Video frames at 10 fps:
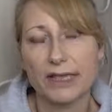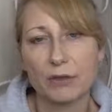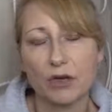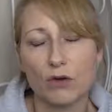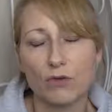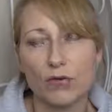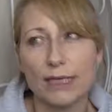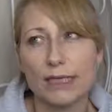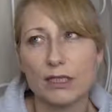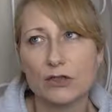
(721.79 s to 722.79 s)
then you're
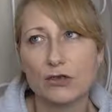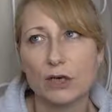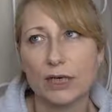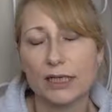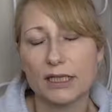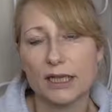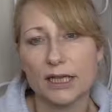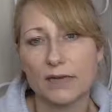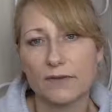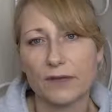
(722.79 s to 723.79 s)
really struggling to
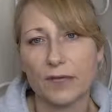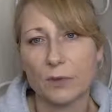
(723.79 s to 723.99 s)
think of things.